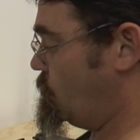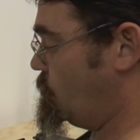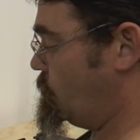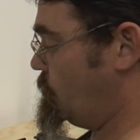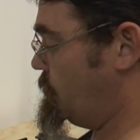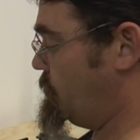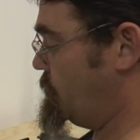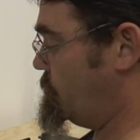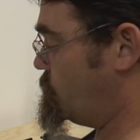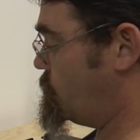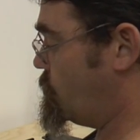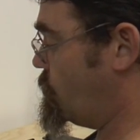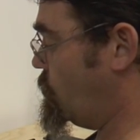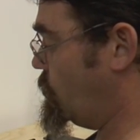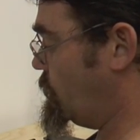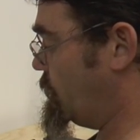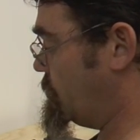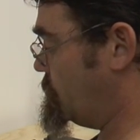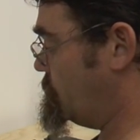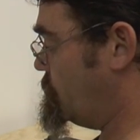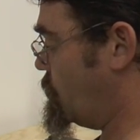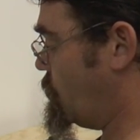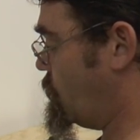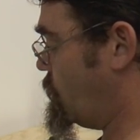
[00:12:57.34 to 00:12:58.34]
with the
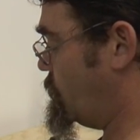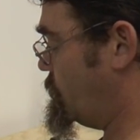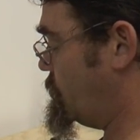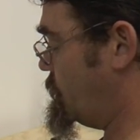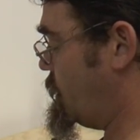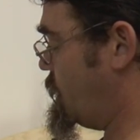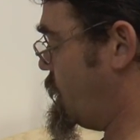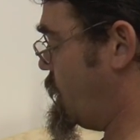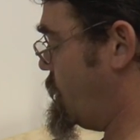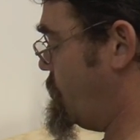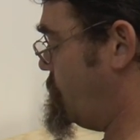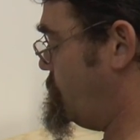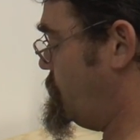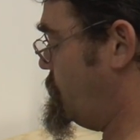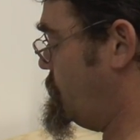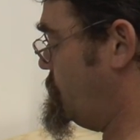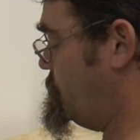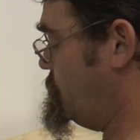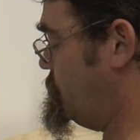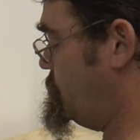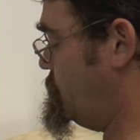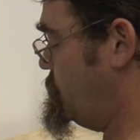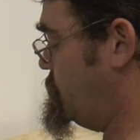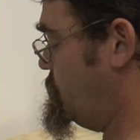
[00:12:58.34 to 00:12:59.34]
rolling part up.
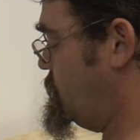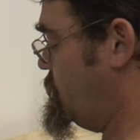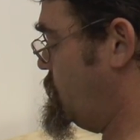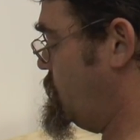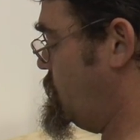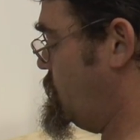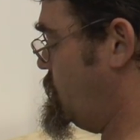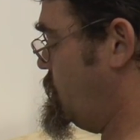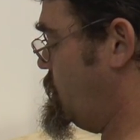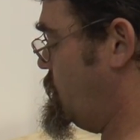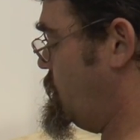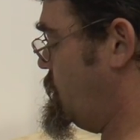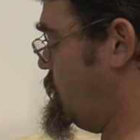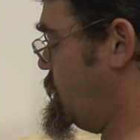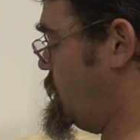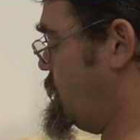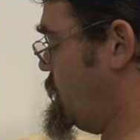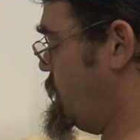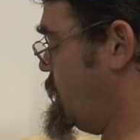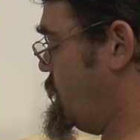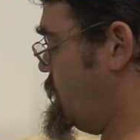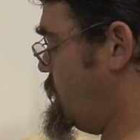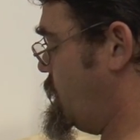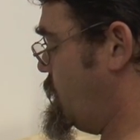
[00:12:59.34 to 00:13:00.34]

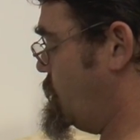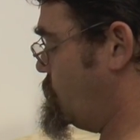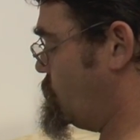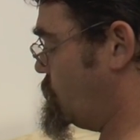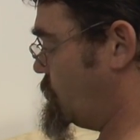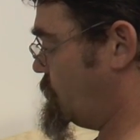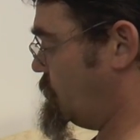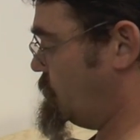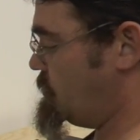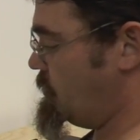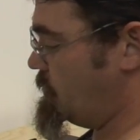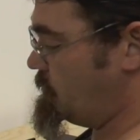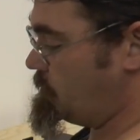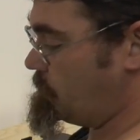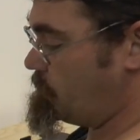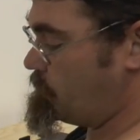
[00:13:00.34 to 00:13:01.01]
And we're going to take